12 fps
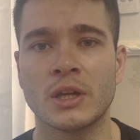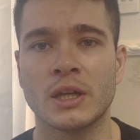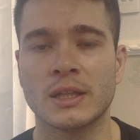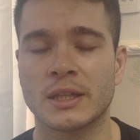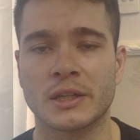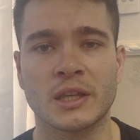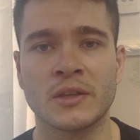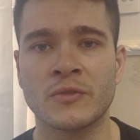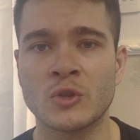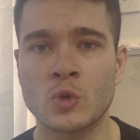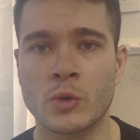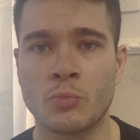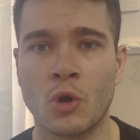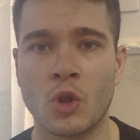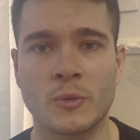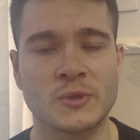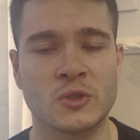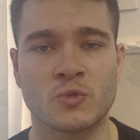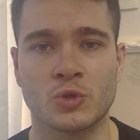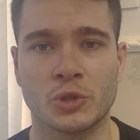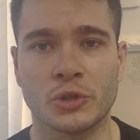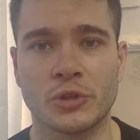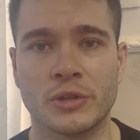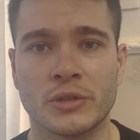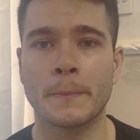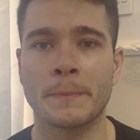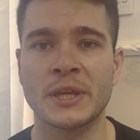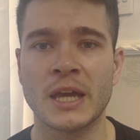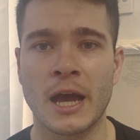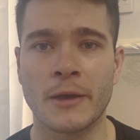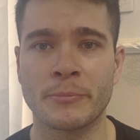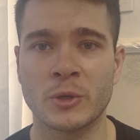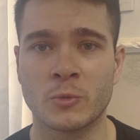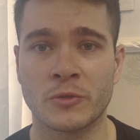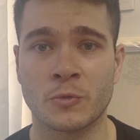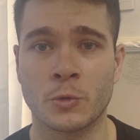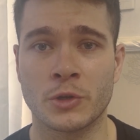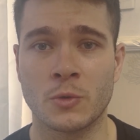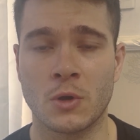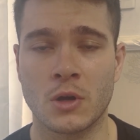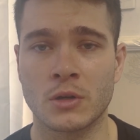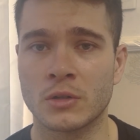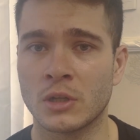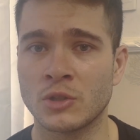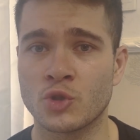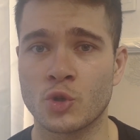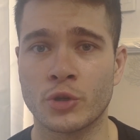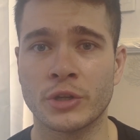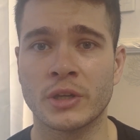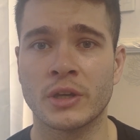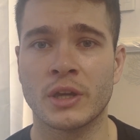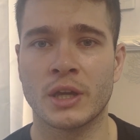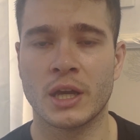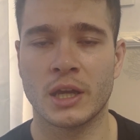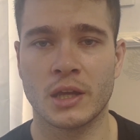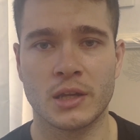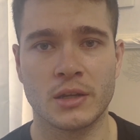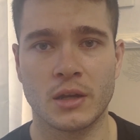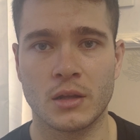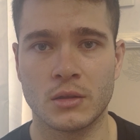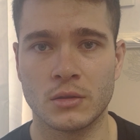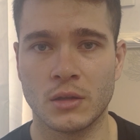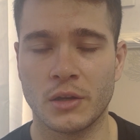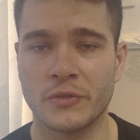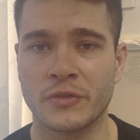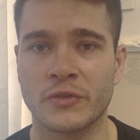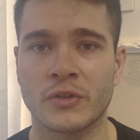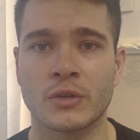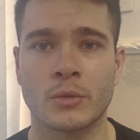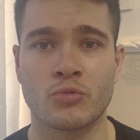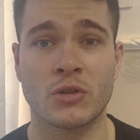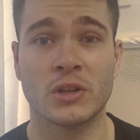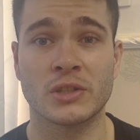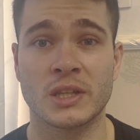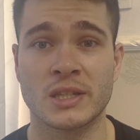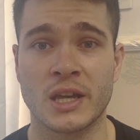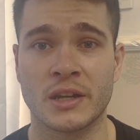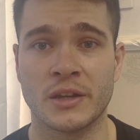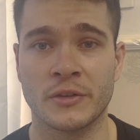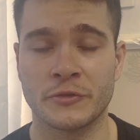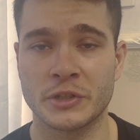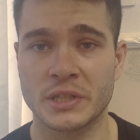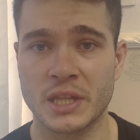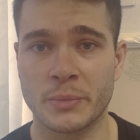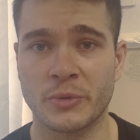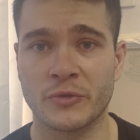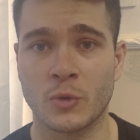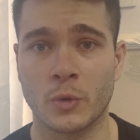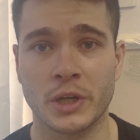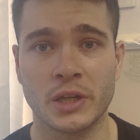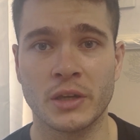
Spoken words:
Like, even doing pull-ups is really good. Be happy with where you are. Enjoy and love the process at every step of the way.